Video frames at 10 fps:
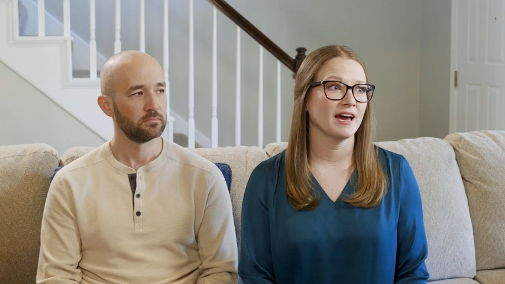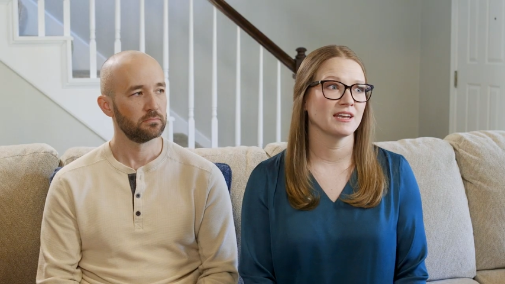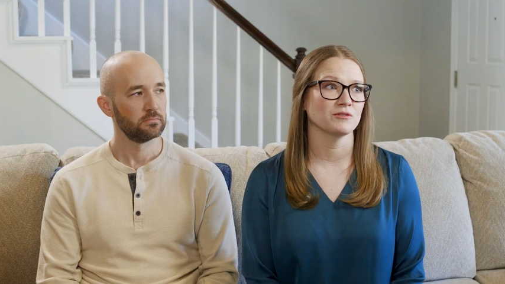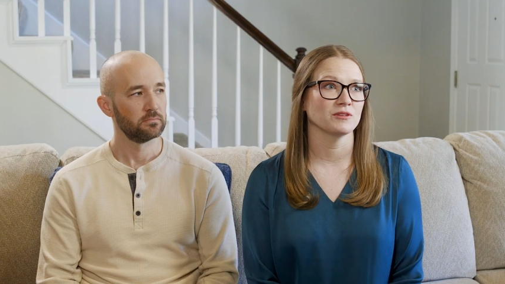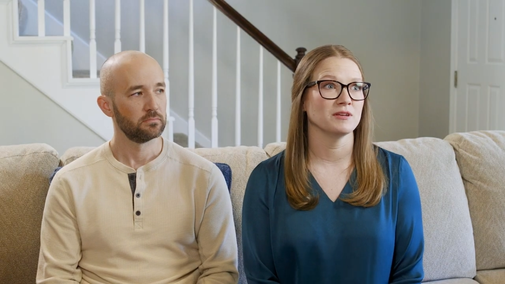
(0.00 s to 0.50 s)

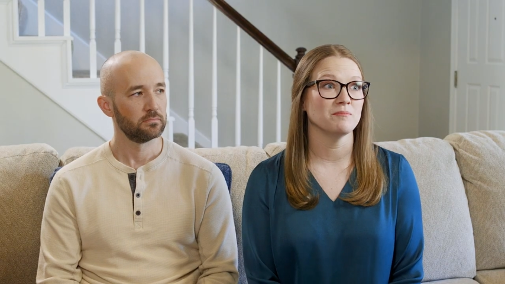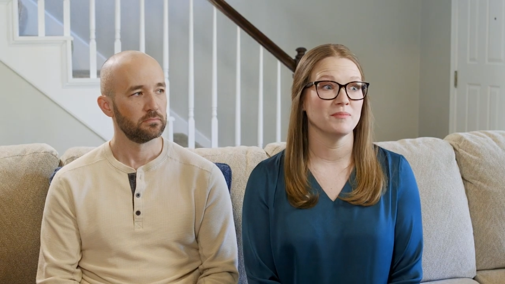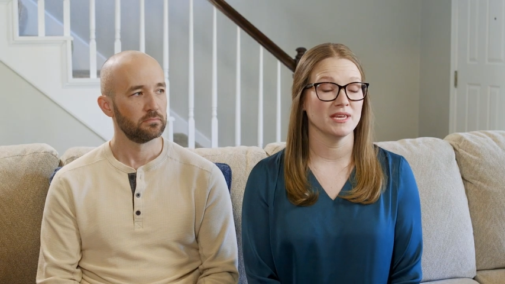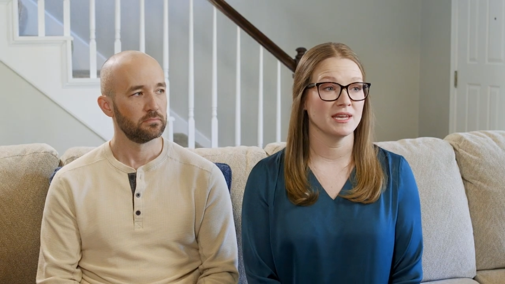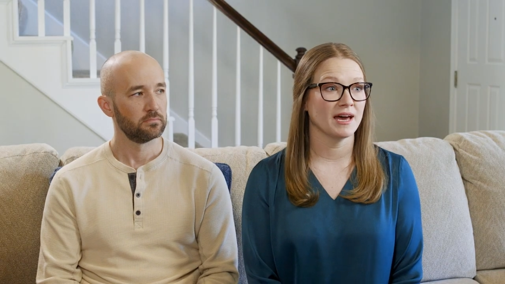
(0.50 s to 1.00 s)
Speaker 1: hadn't really
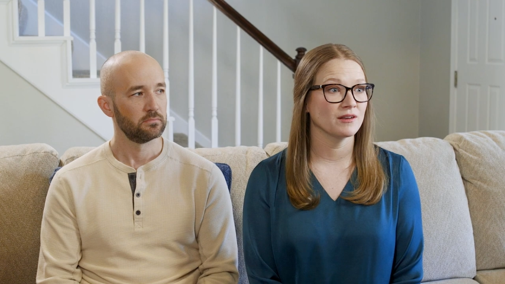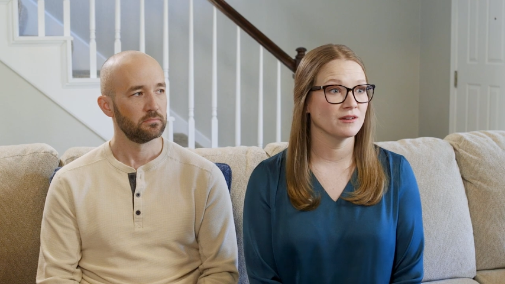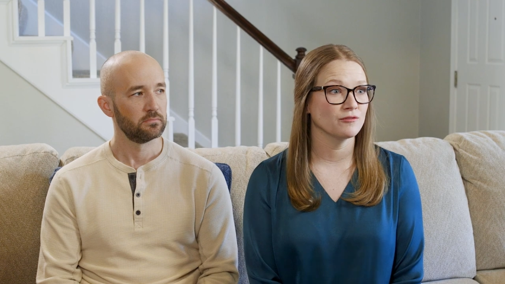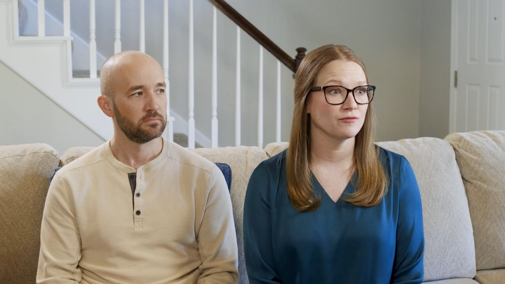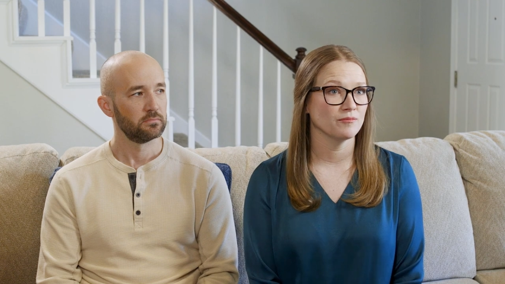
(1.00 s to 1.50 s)
been out
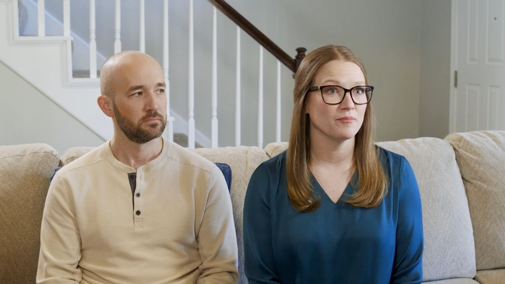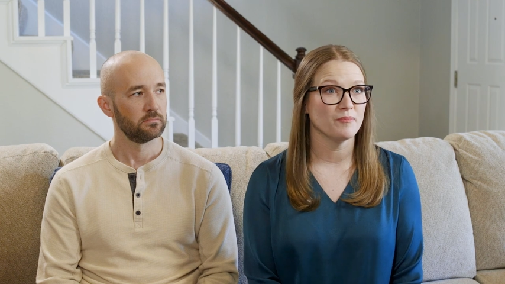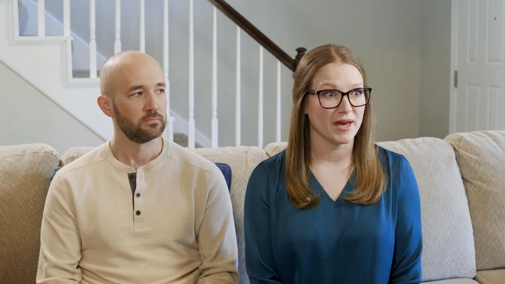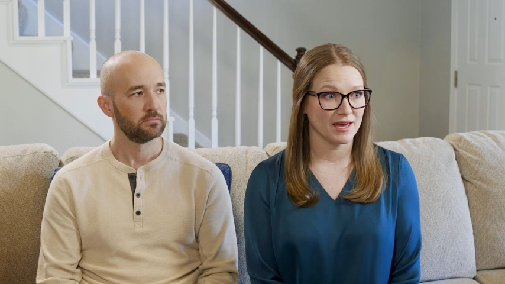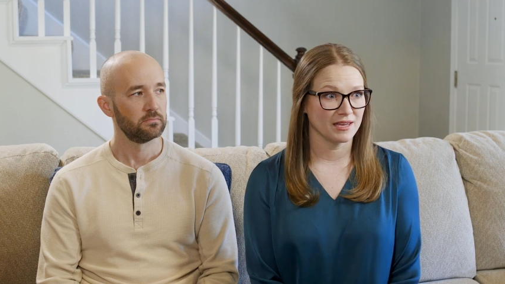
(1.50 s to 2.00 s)
of
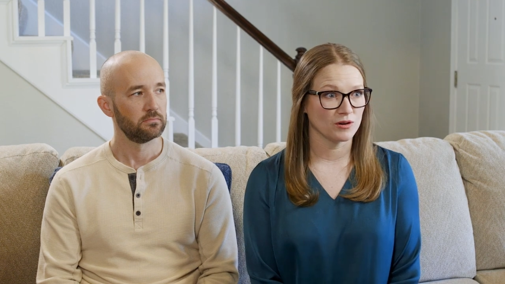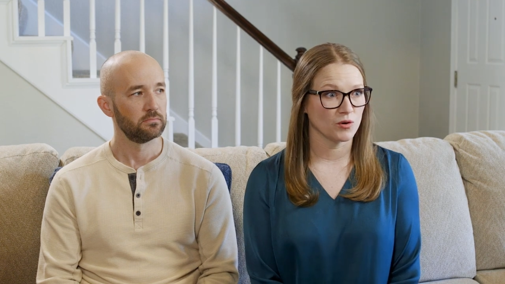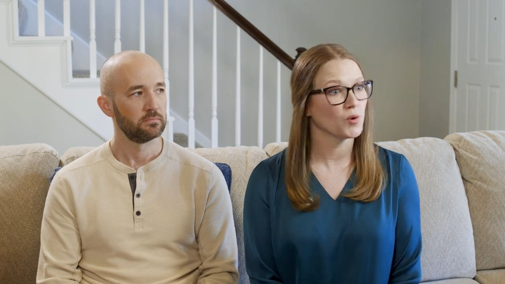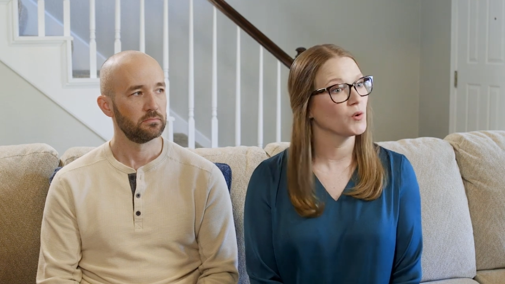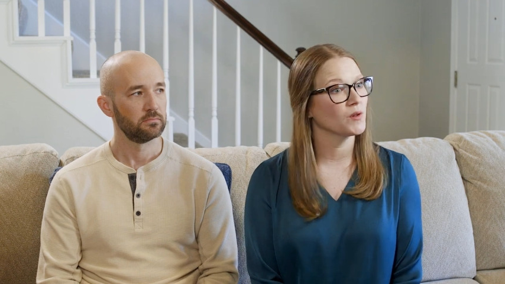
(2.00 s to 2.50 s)
bed a
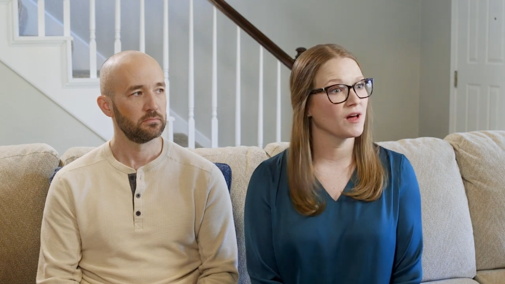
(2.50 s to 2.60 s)
whole